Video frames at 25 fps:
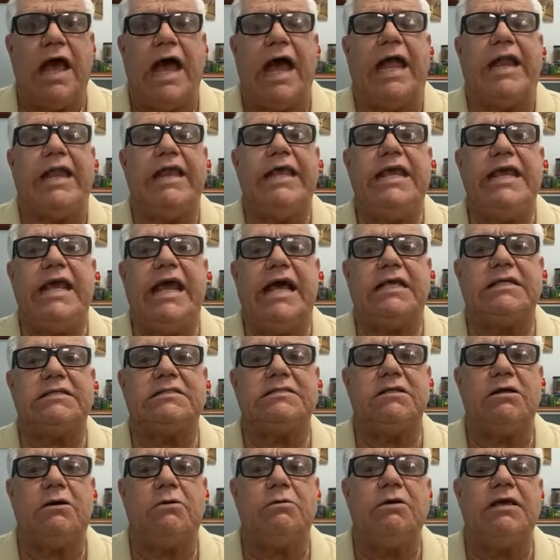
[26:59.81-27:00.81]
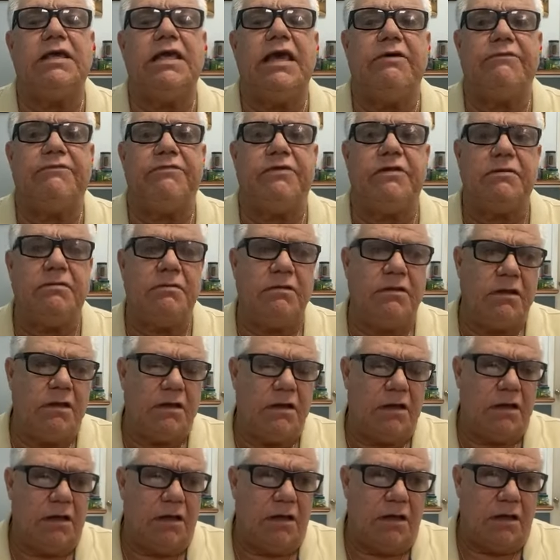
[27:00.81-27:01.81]
and he has now given
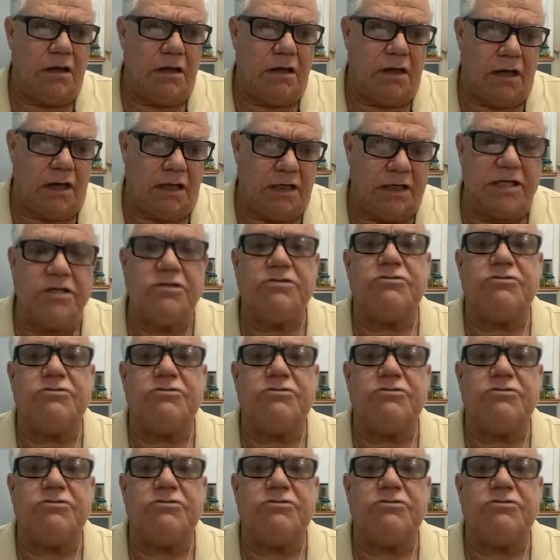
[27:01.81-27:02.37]
an